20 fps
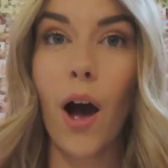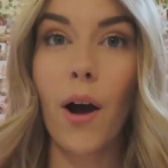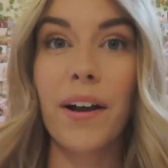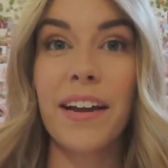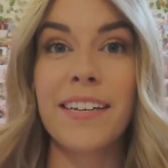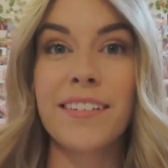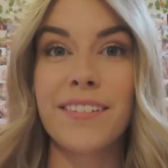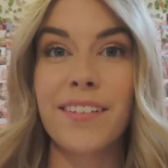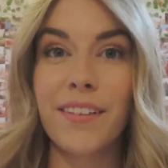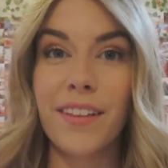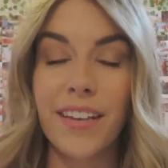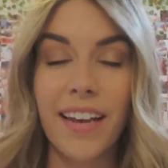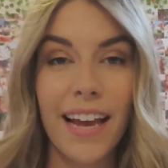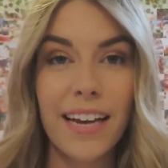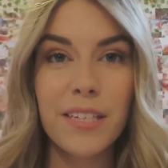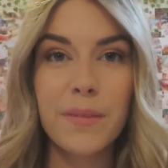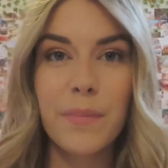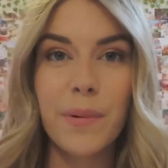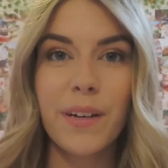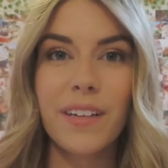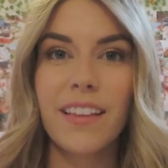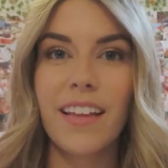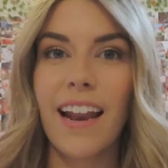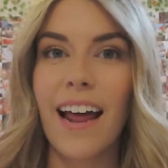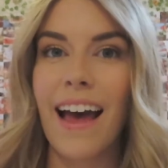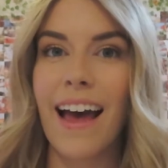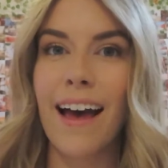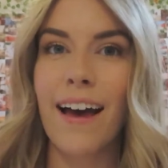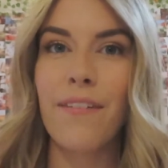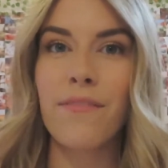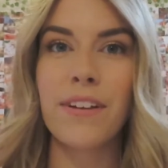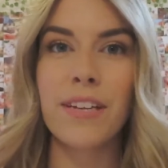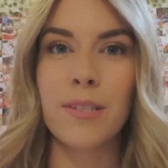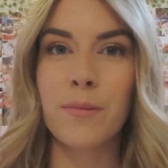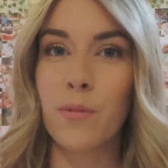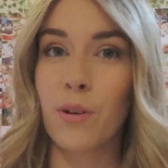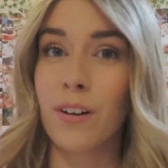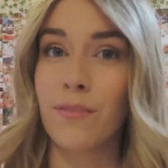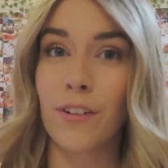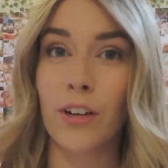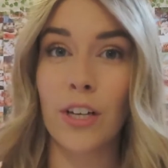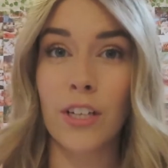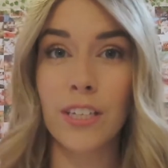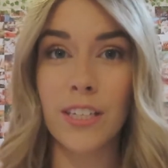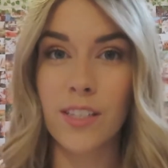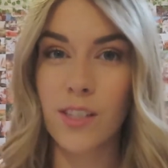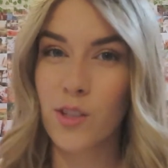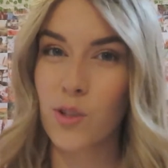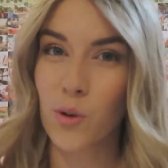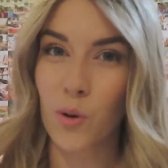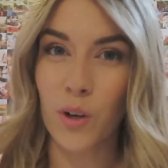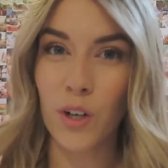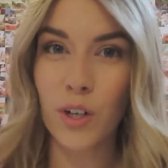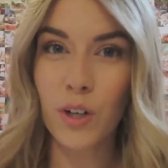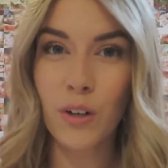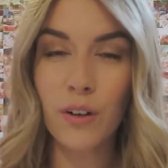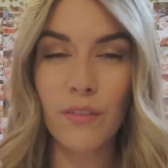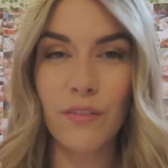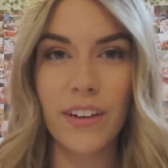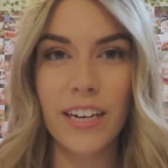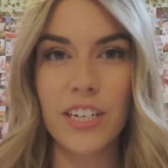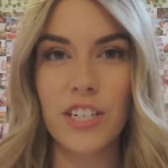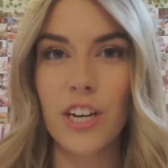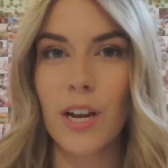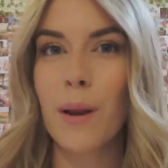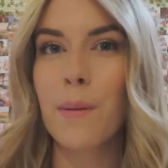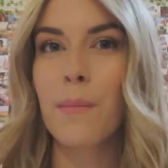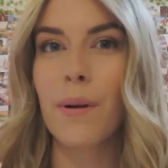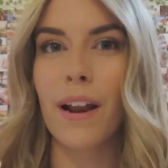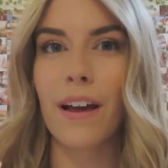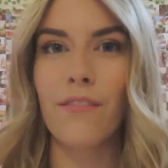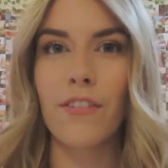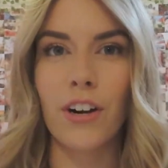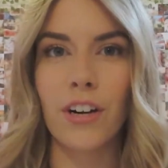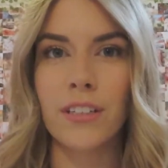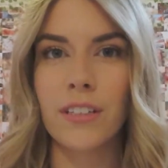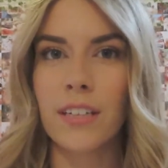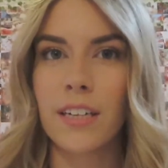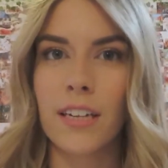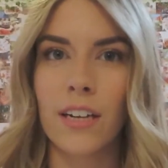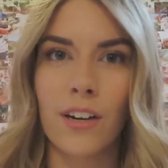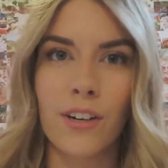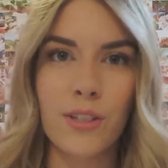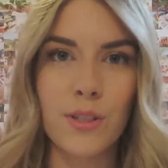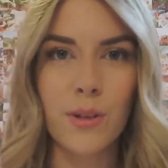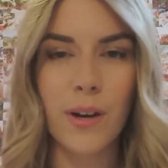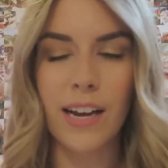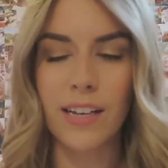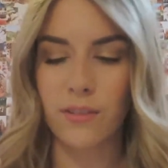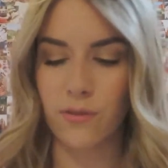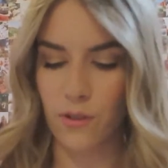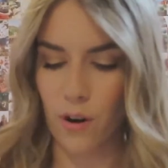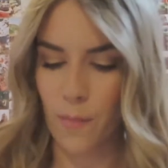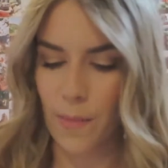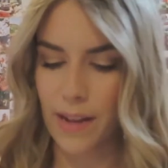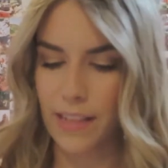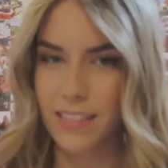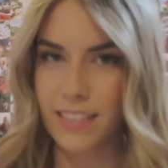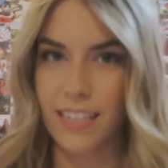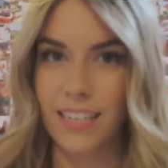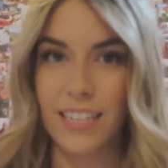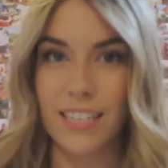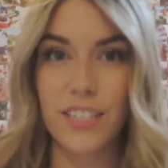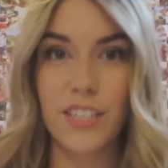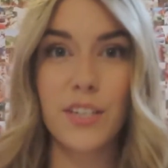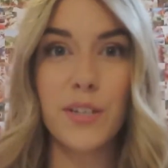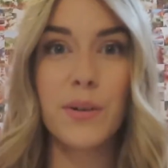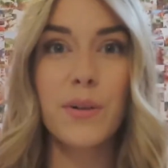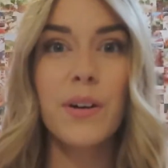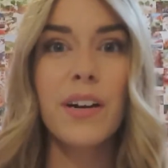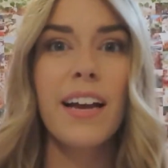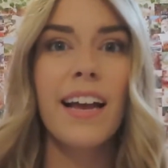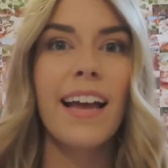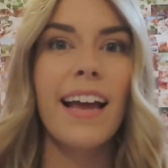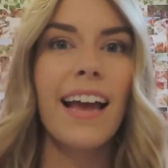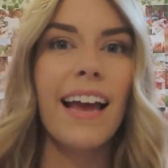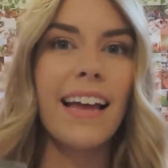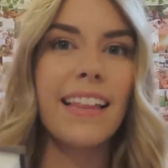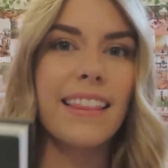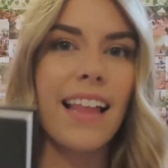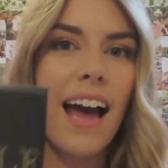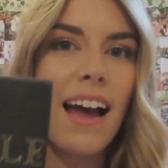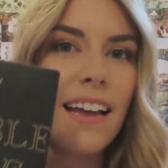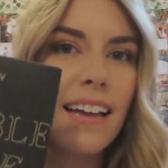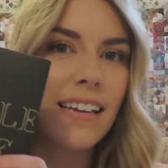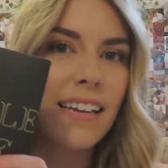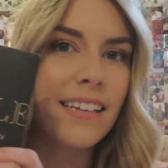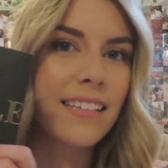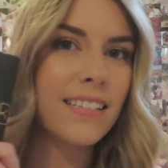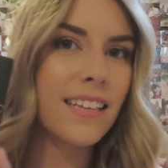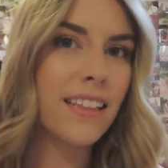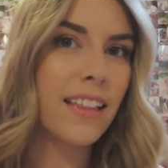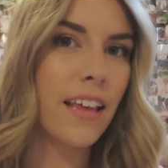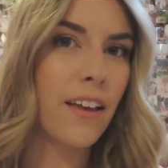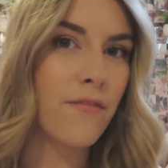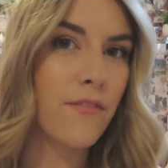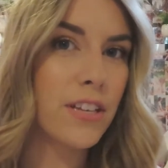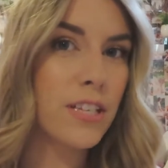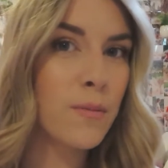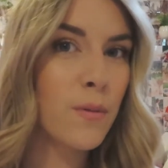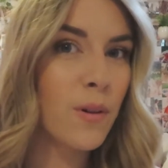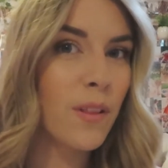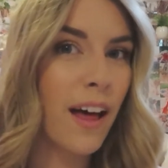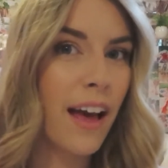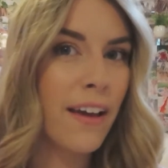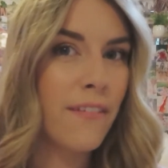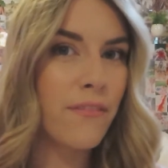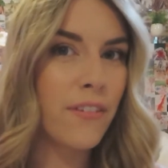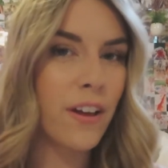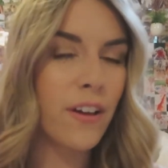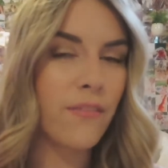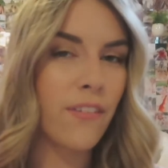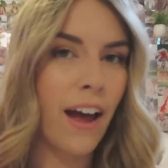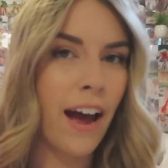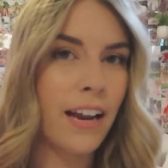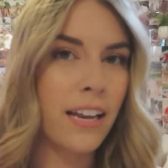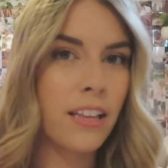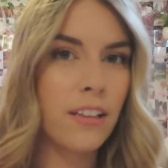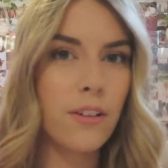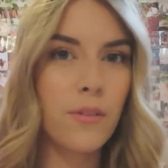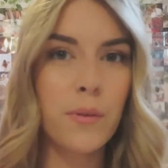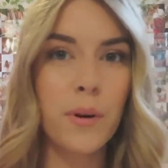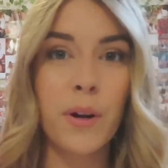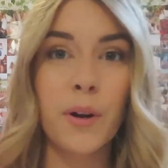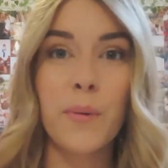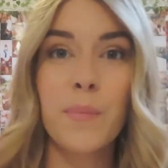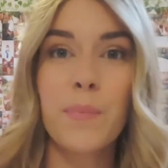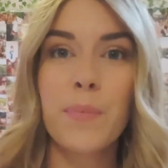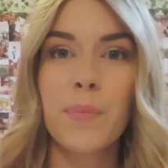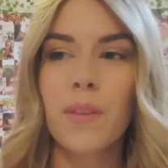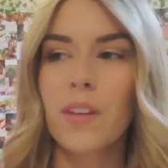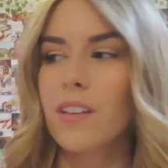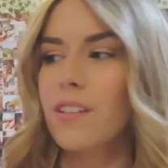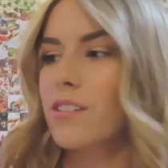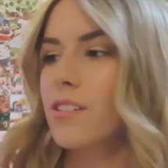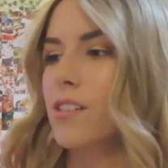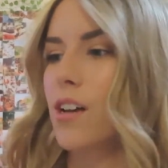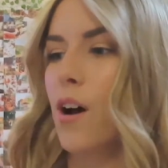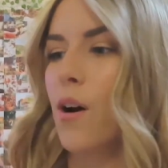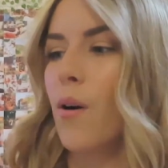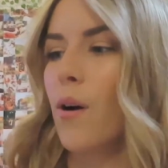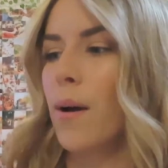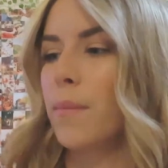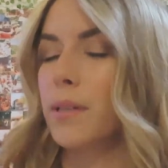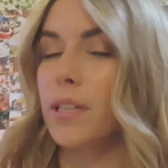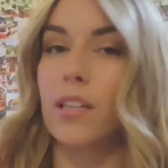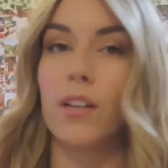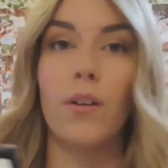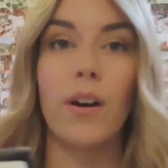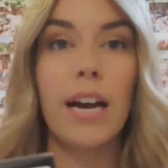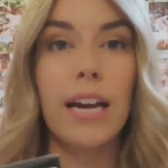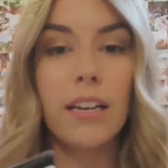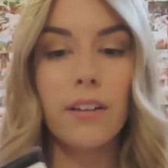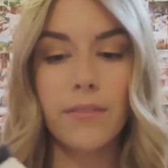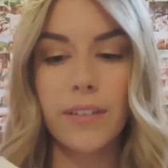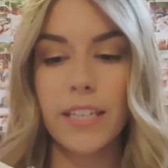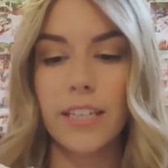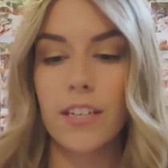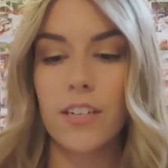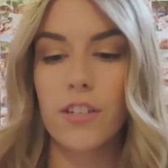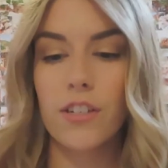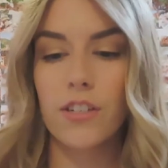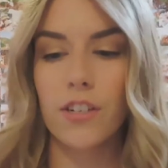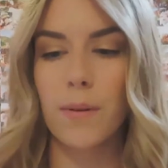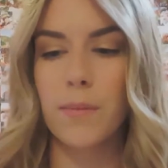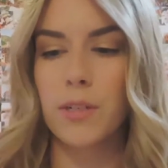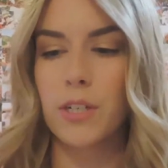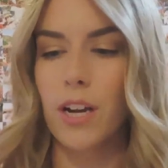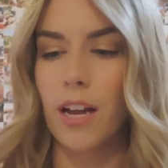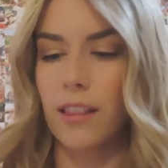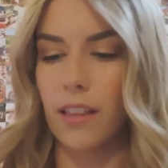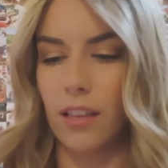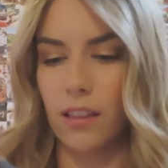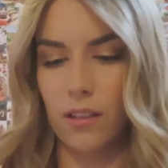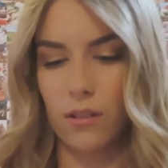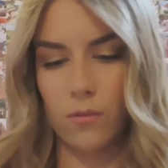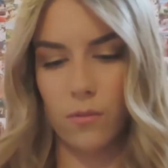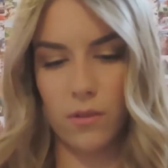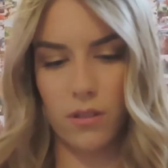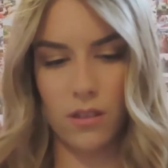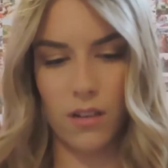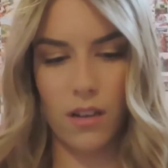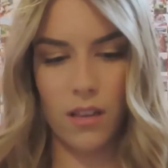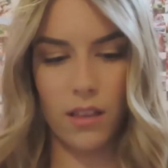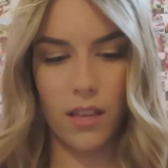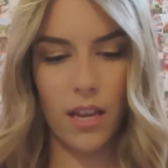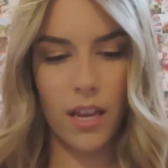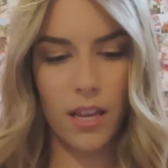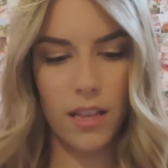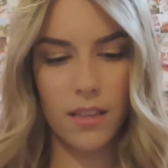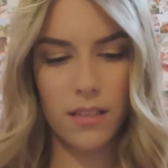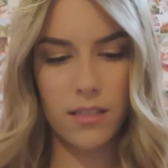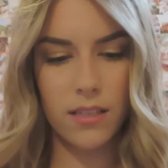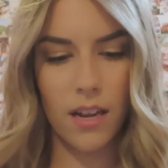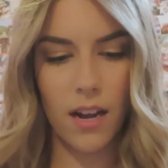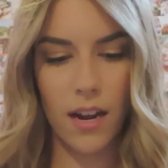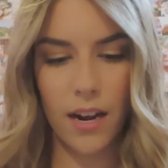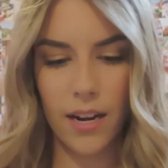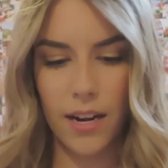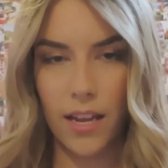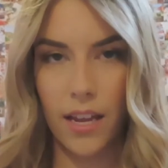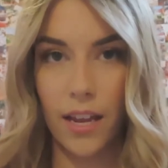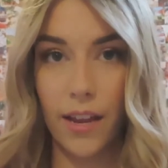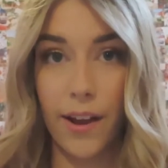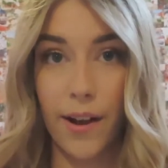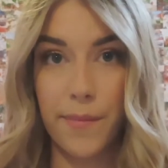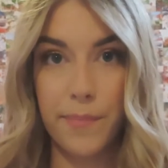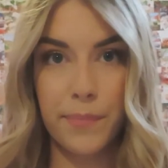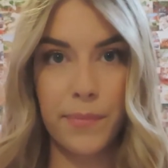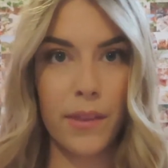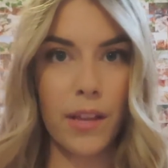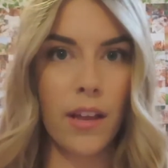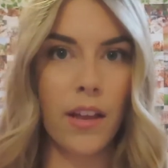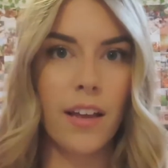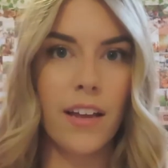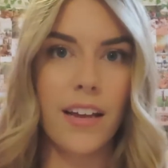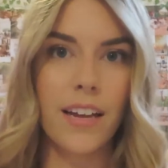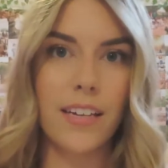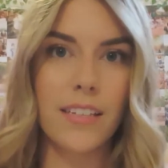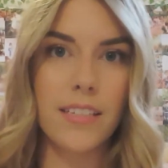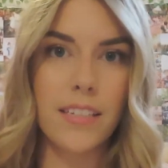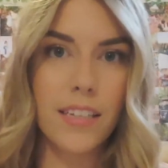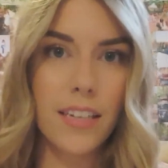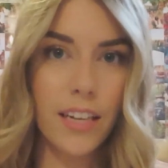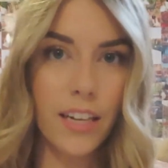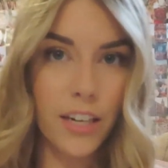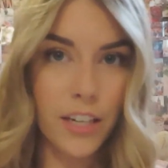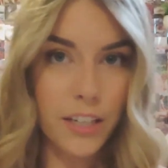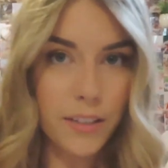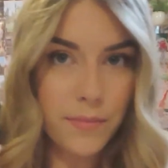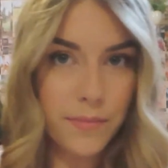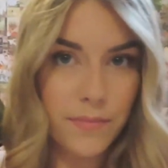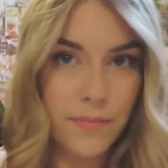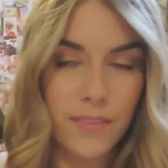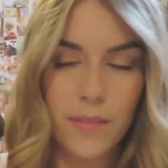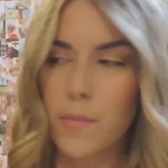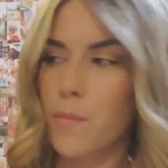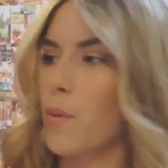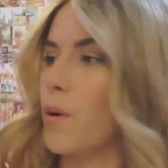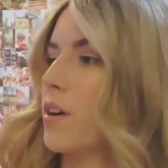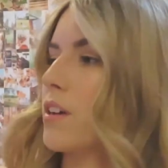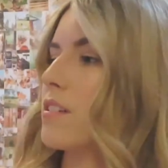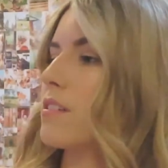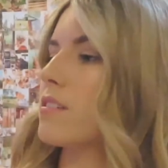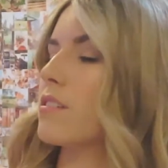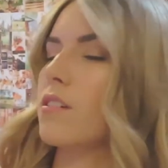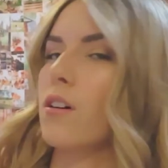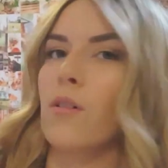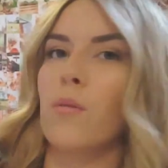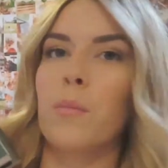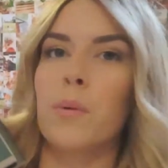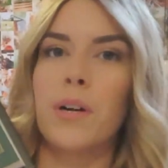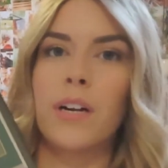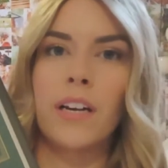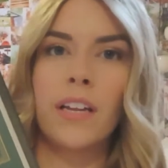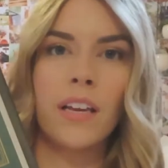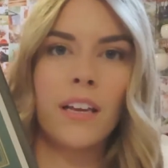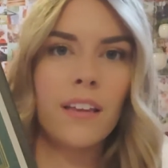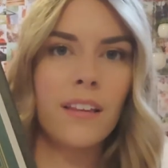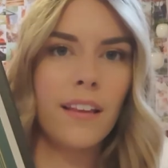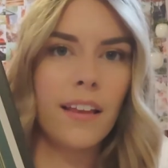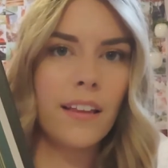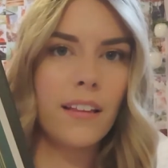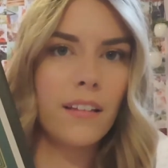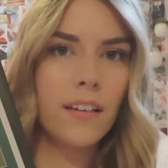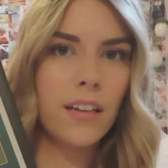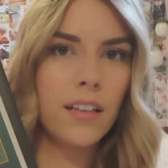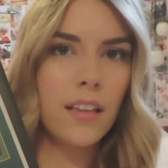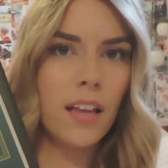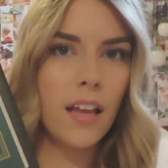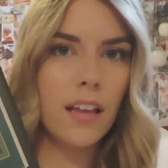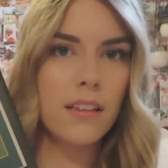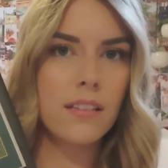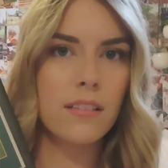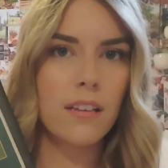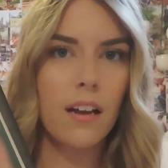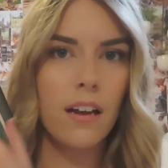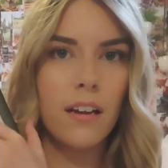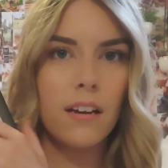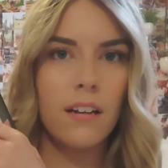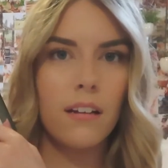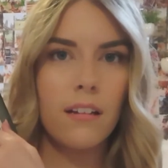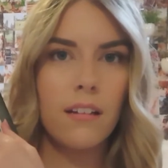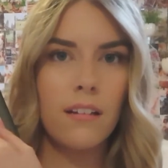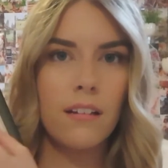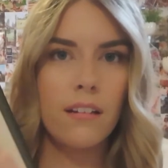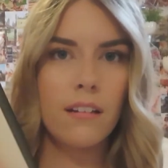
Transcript: Okay, so the next book that I have is more of a historical fiction, but I've heard that it also has romance in it too, and is The Invisible Life of Addie LaRue. So I'm going to go ahead and read the description. I think this was on the inside. Yeah, it's in here. The book is so pretty. Like, look at the inside.